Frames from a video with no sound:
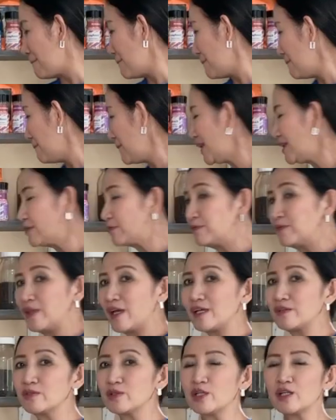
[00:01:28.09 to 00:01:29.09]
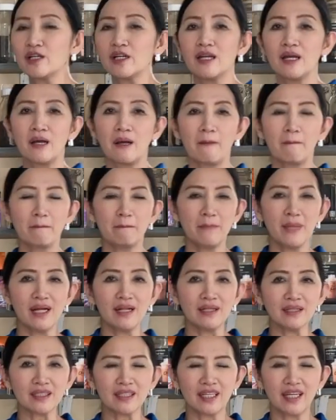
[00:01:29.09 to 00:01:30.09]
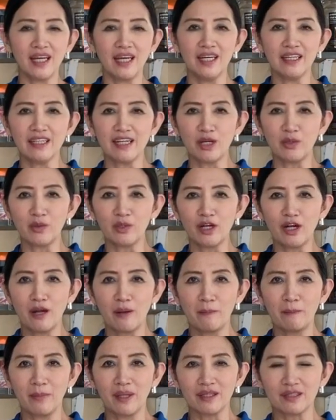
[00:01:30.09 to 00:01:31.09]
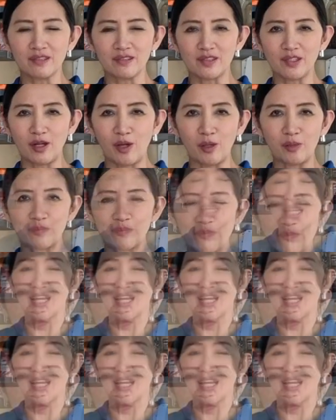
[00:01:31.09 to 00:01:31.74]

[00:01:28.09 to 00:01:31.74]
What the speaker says: mint flavor, milk, and our milk syrup.